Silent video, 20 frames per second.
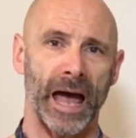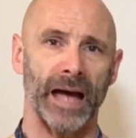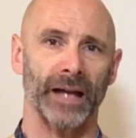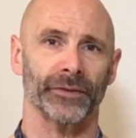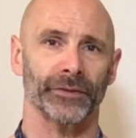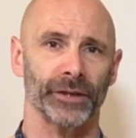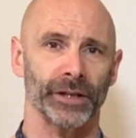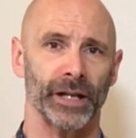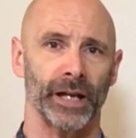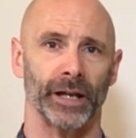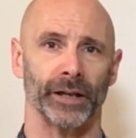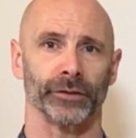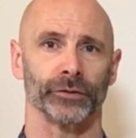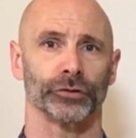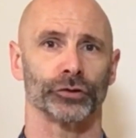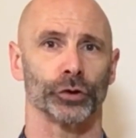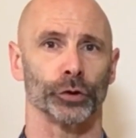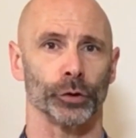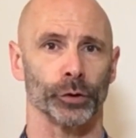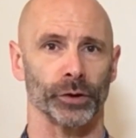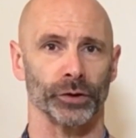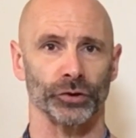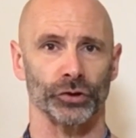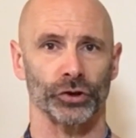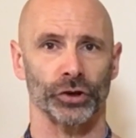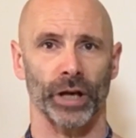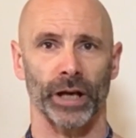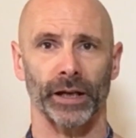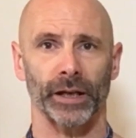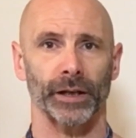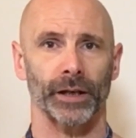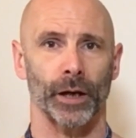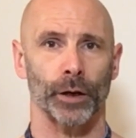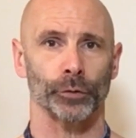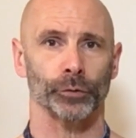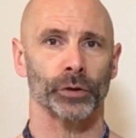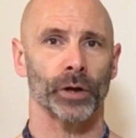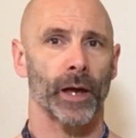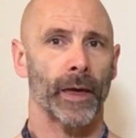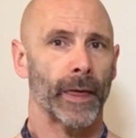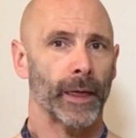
at the end so you can check it out